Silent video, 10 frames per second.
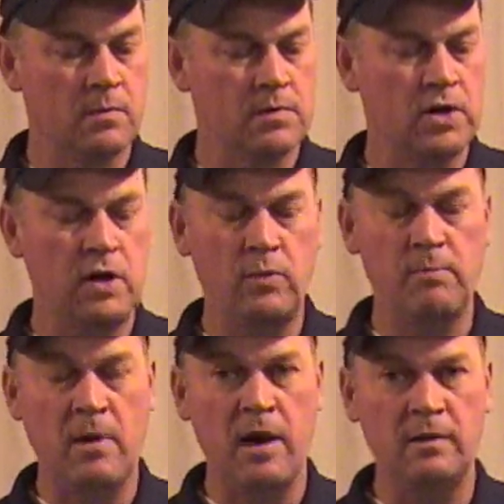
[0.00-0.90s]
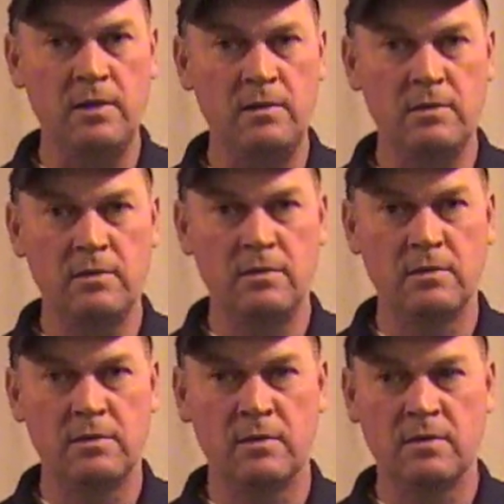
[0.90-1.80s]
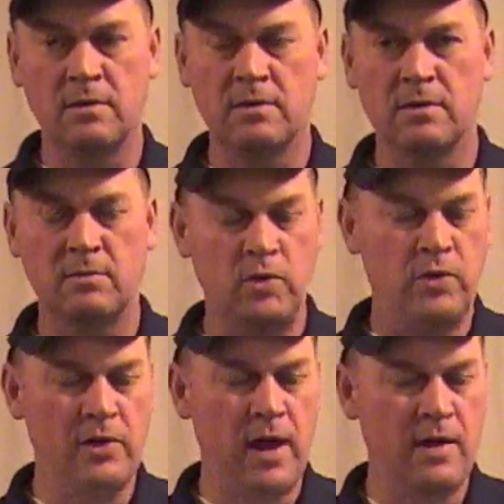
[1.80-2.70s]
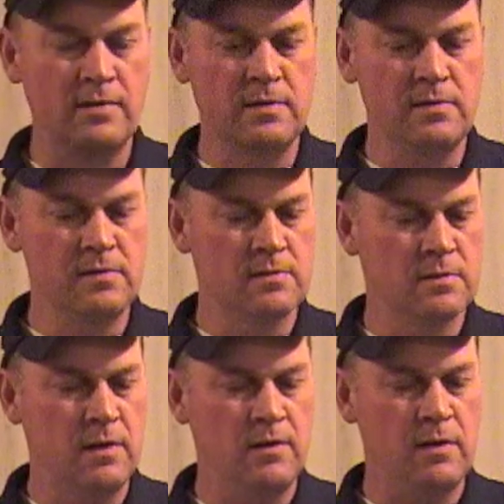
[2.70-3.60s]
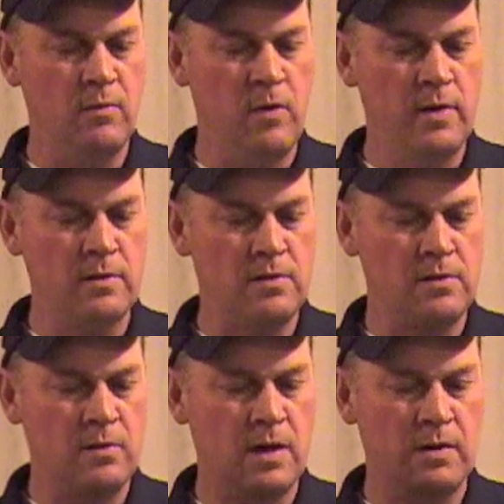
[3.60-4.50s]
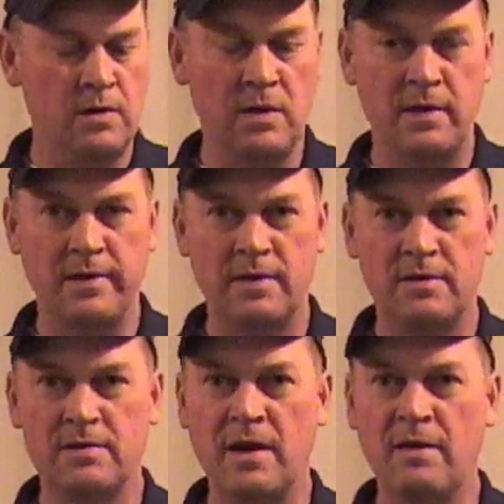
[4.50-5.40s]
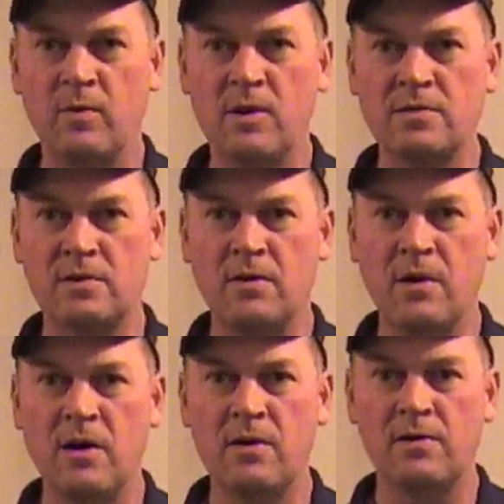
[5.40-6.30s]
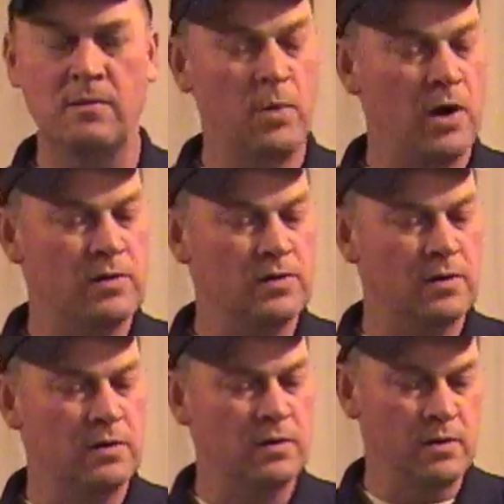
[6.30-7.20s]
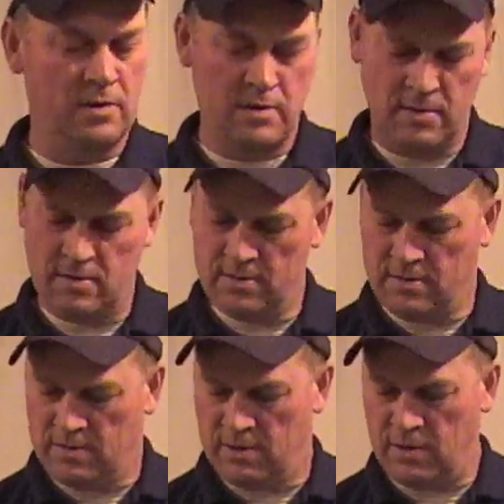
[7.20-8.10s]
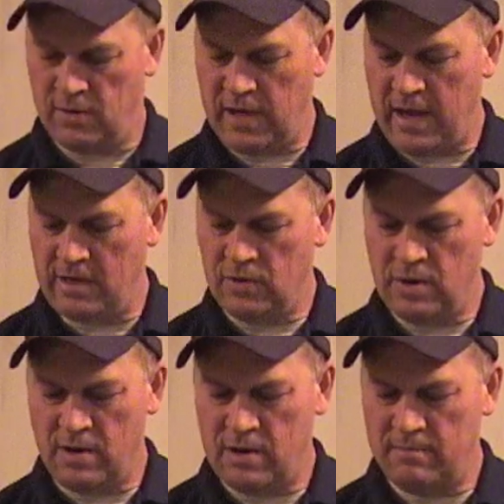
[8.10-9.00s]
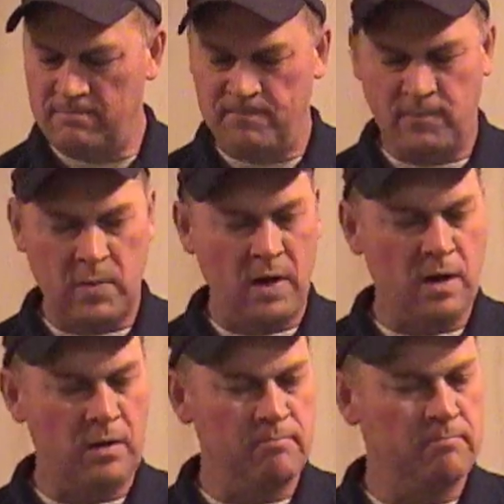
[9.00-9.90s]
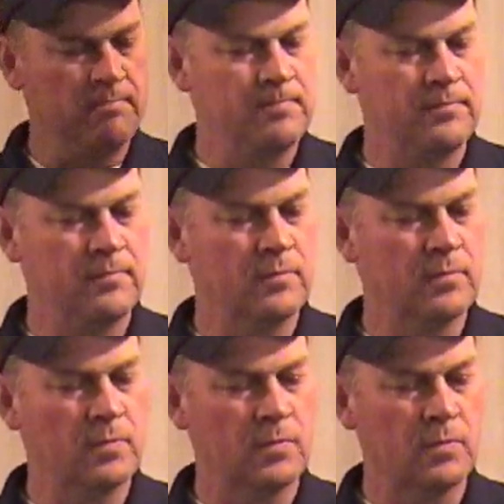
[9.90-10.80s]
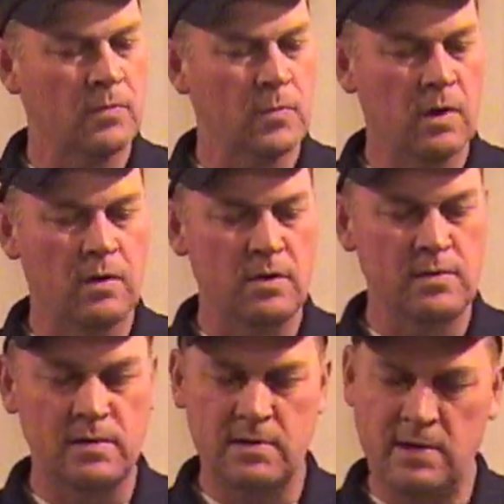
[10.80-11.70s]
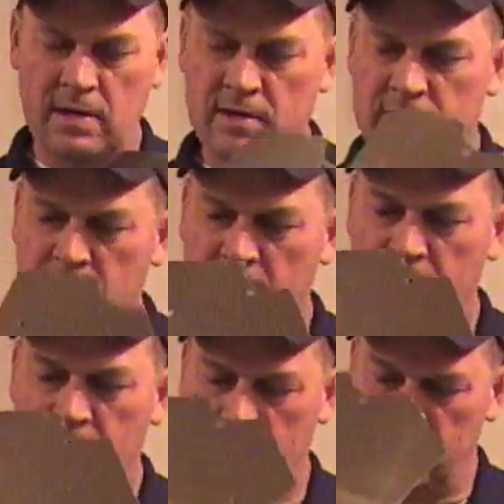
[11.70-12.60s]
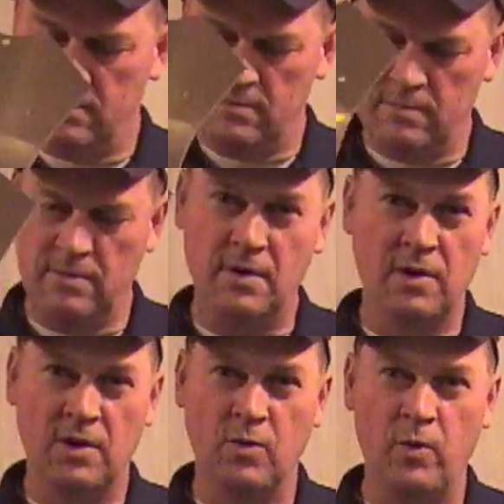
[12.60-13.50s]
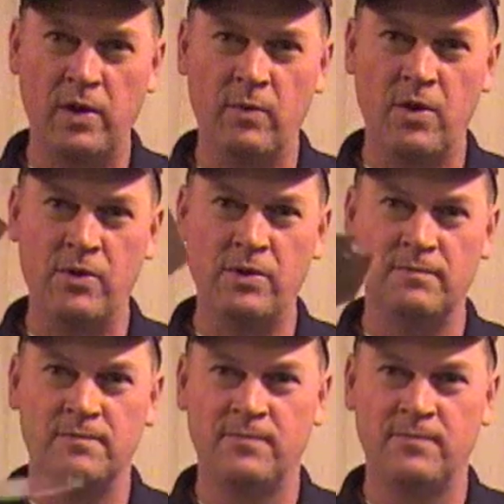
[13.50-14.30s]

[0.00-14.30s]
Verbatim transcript: started with modeling, computer analysis, and then we went to uh, design work. So all the parts are, you know, CAD drawn. Um, this is CNC wing rotor.